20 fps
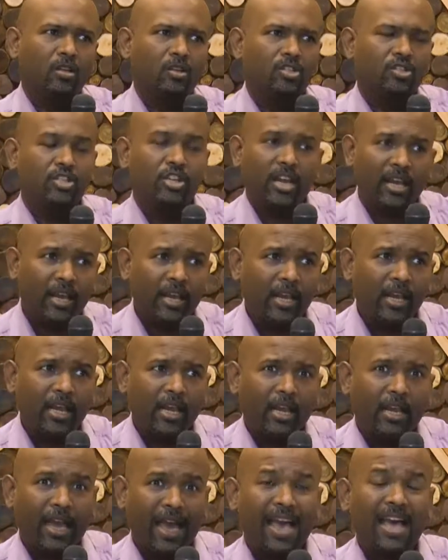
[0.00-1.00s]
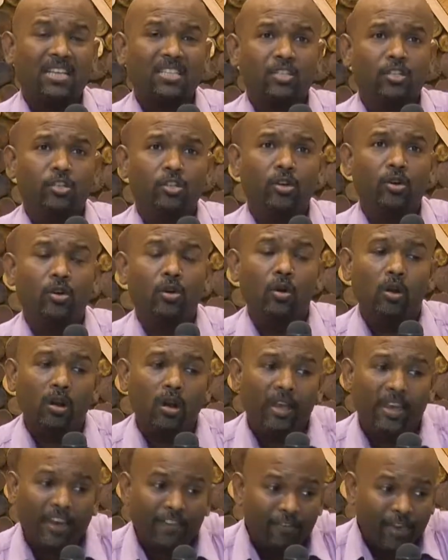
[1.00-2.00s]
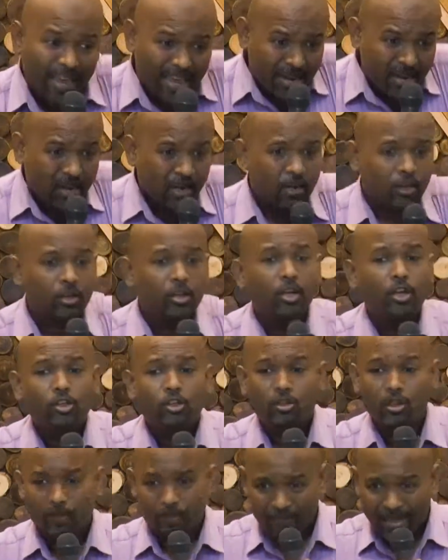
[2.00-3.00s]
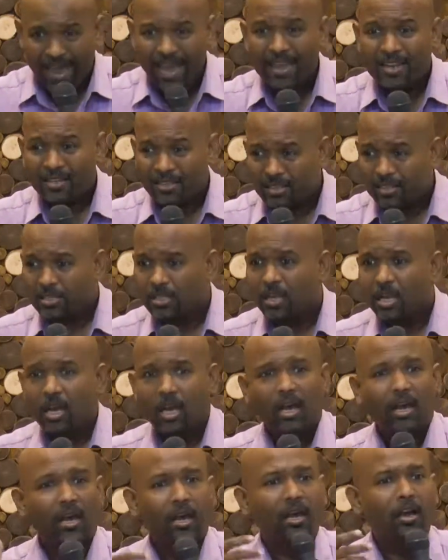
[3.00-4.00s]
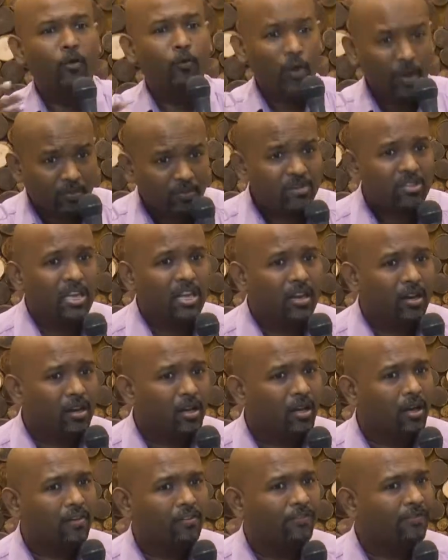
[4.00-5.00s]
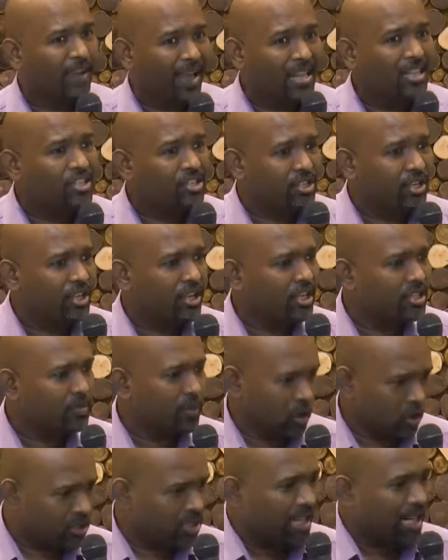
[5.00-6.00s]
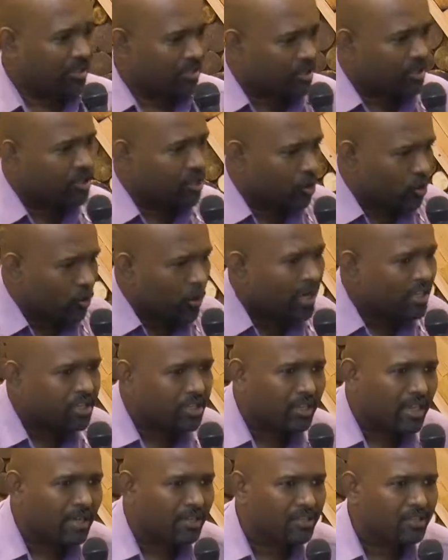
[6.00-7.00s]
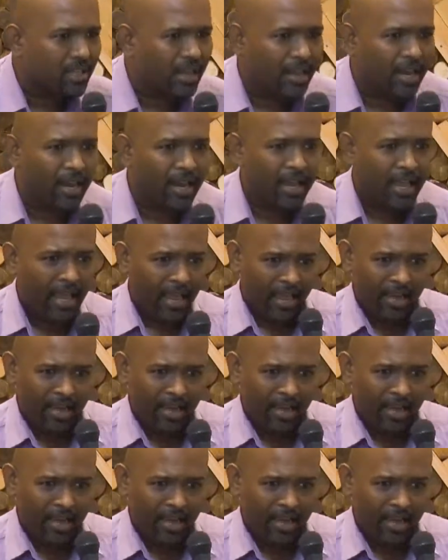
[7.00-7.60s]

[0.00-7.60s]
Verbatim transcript: she has to give in to the man's uh, uh, whims and uh, fancies because that is the situation that is there.